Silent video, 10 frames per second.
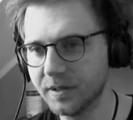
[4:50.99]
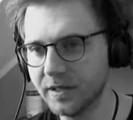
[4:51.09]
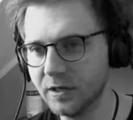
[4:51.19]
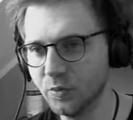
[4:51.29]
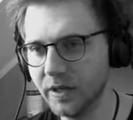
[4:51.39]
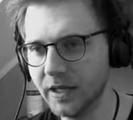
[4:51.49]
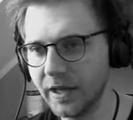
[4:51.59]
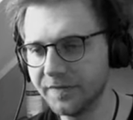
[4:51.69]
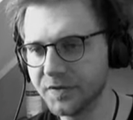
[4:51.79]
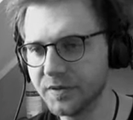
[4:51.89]
here we
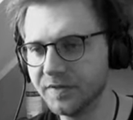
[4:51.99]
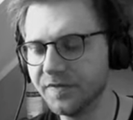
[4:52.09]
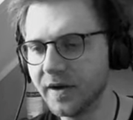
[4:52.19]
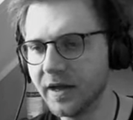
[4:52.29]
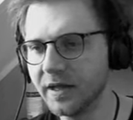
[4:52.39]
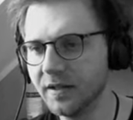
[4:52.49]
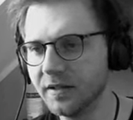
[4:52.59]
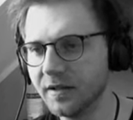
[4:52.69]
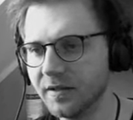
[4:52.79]
have to define